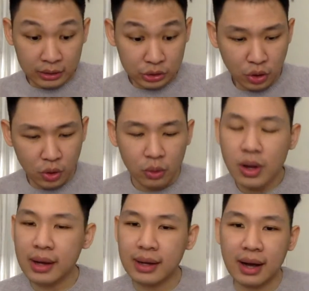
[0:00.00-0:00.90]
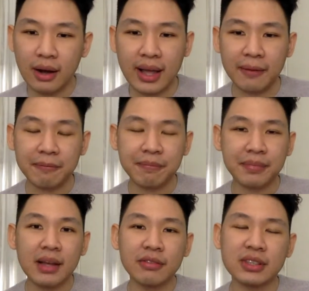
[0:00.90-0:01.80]
So, okay,
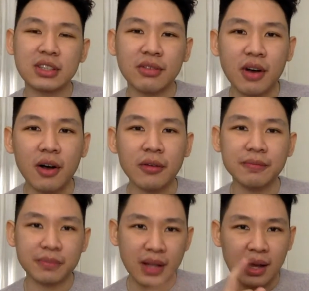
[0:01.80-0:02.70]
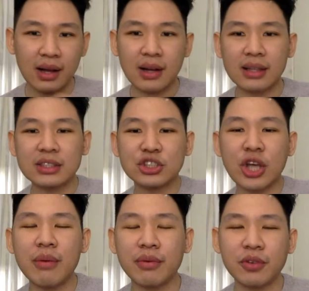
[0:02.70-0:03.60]
first of all, I just
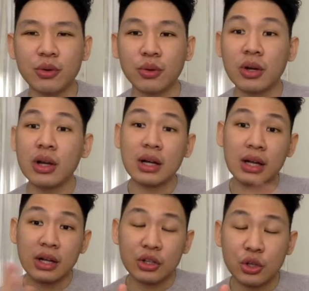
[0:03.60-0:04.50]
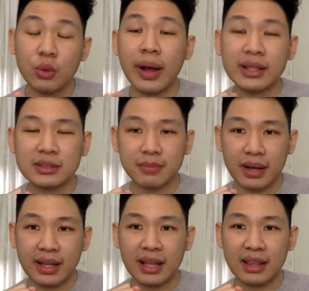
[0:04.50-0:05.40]
share with you, US
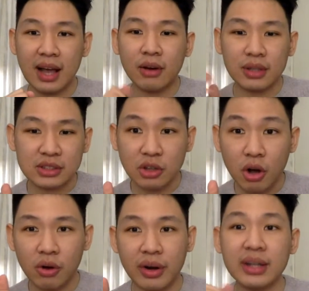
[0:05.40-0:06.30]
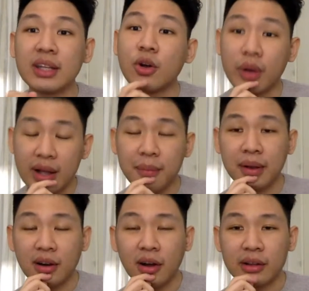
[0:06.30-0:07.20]
market now is already going
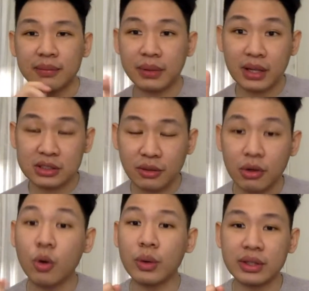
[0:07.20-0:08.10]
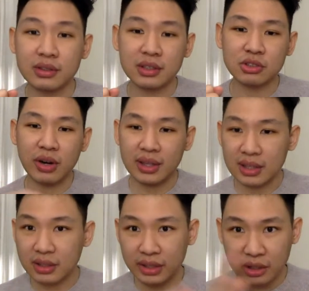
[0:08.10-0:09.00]
up a lot because of low interest rate.
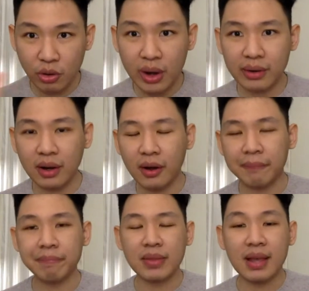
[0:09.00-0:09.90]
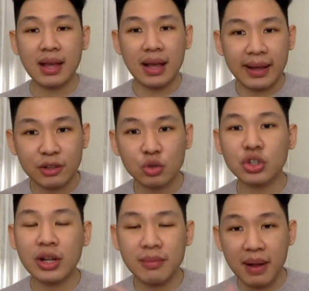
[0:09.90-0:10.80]
It already go up a lot. And
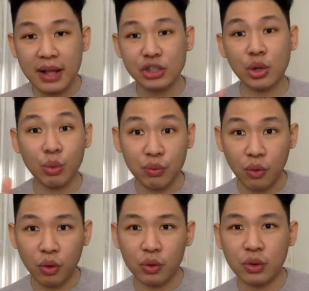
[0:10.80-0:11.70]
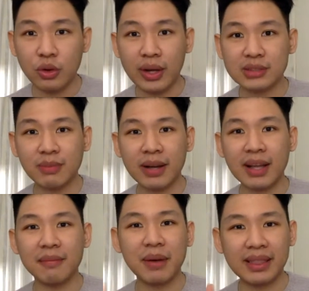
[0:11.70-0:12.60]
usually Malaysia will follow US
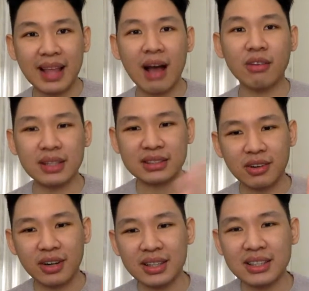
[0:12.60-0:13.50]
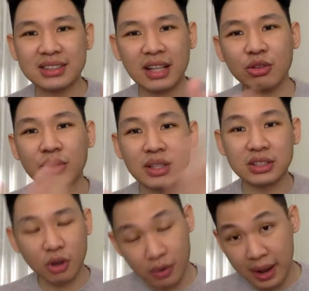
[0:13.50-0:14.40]
market, but now already start to
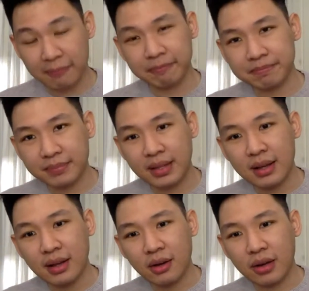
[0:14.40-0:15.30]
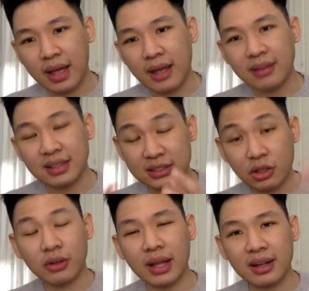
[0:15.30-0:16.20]
disconnect. Okay,
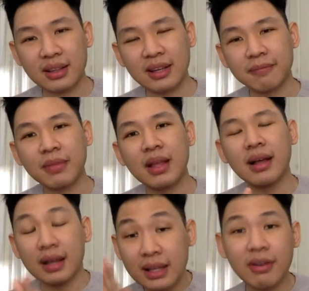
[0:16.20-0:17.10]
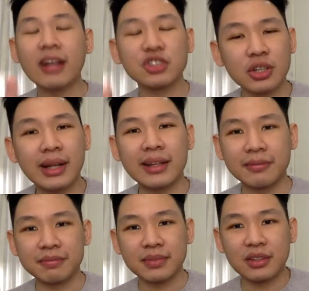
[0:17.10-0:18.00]
disconnect again.
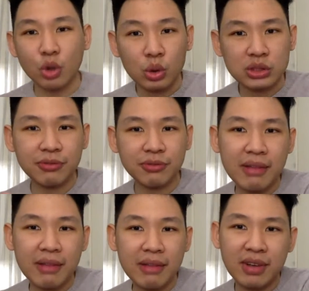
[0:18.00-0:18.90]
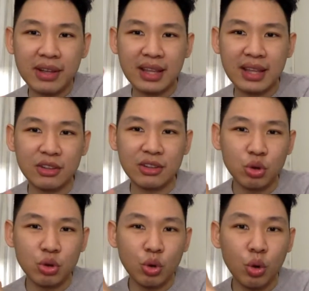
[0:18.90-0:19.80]
Eventually, those funds, when
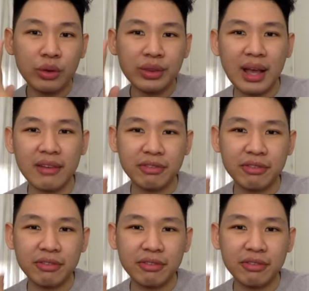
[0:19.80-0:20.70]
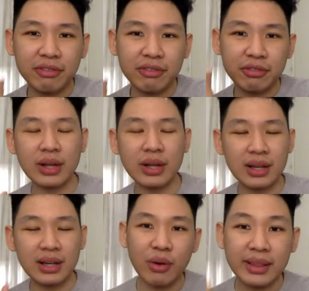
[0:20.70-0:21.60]
they don't have good enough
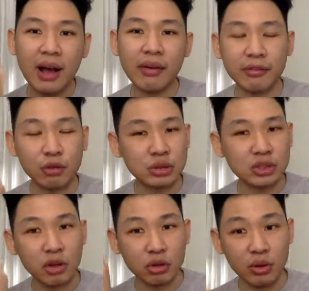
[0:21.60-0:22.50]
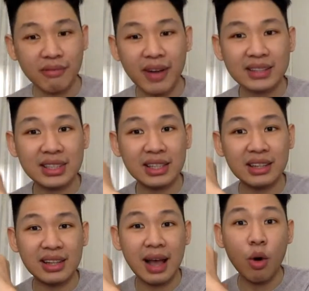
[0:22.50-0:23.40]
stock, they run out of
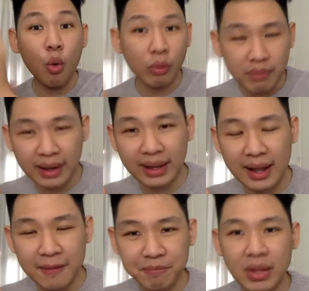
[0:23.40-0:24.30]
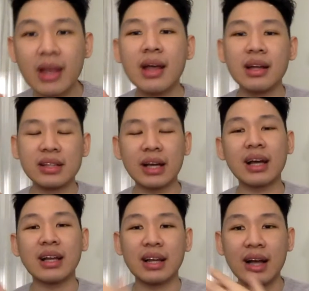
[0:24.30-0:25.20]
good stock to invest in their own
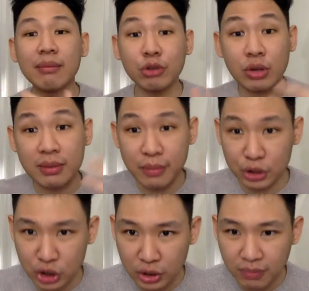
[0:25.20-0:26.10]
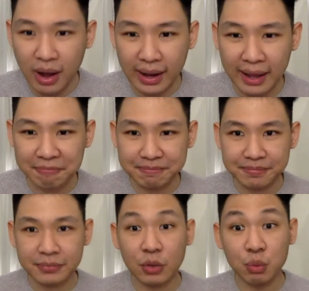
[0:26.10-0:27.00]
market, they're gonna come to
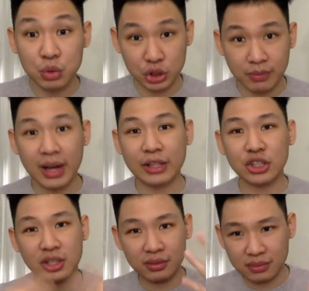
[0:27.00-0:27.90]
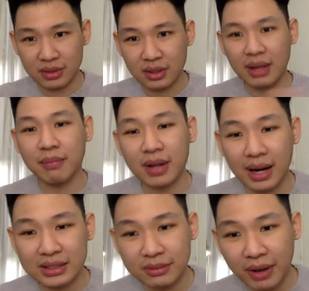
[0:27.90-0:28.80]
emerging market, which Malaysia
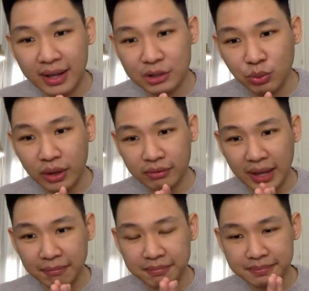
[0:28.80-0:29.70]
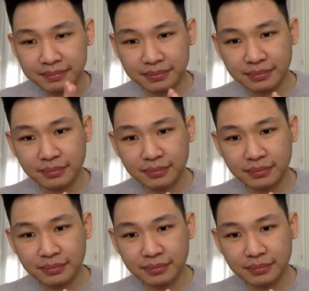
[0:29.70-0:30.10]
can be classified as one of them.